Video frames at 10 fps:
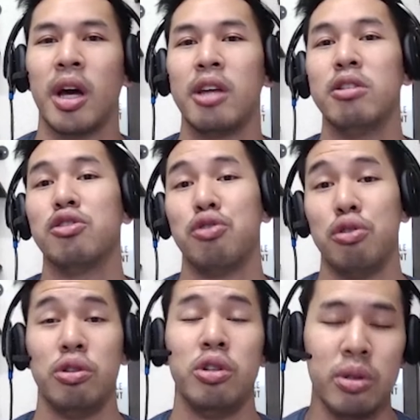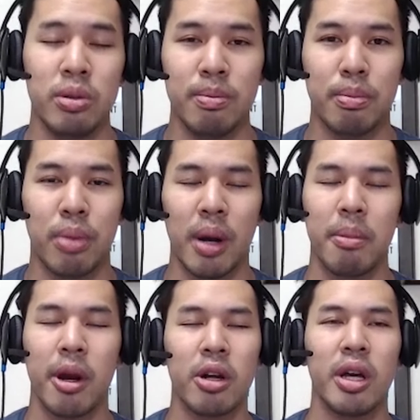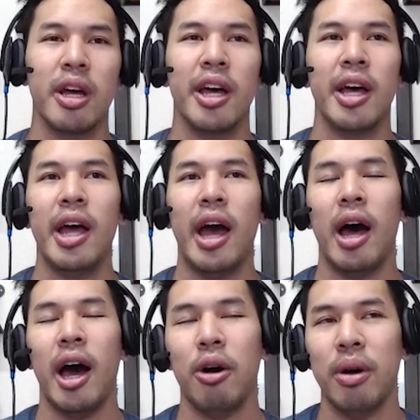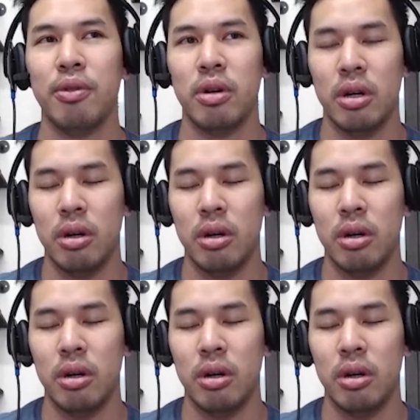I used YouTube primarily. However,